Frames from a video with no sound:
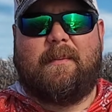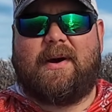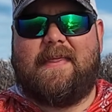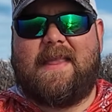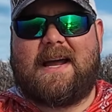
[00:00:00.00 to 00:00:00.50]

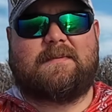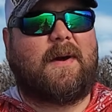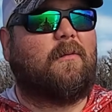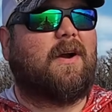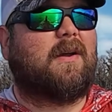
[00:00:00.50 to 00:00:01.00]
But that's
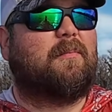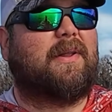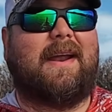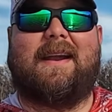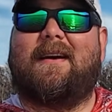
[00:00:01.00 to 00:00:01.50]
my one
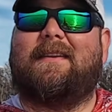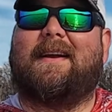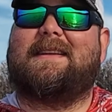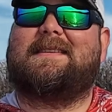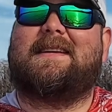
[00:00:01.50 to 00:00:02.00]
complaint. I would
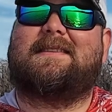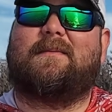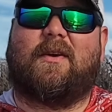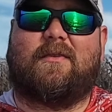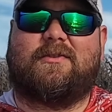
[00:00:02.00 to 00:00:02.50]
like to see
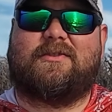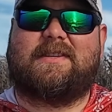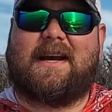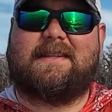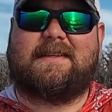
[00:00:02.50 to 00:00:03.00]
some larger
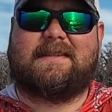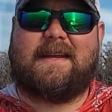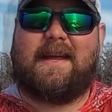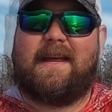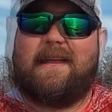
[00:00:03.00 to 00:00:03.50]
sizes
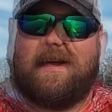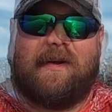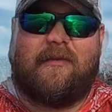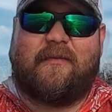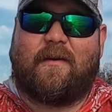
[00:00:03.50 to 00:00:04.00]
in it. But
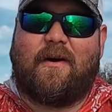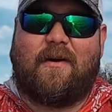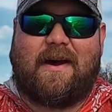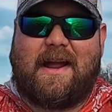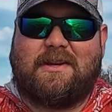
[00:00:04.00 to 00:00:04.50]

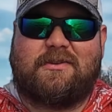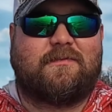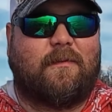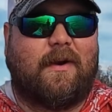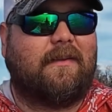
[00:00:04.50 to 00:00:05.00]
overall, I
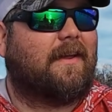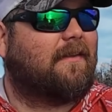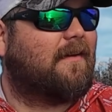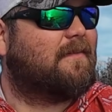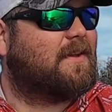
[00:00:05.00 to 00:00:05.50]
just really
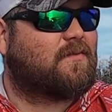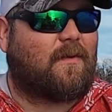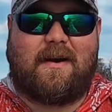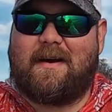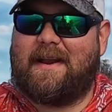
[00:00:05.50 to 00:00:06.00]
love this
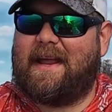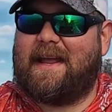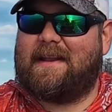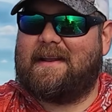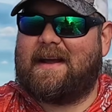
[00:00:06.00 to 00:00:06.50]
rod,
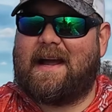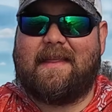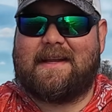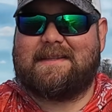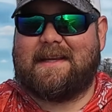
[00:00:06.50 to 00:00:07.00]
and
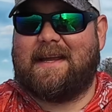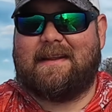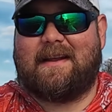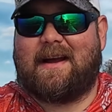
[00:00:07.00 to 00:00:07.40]
that's it.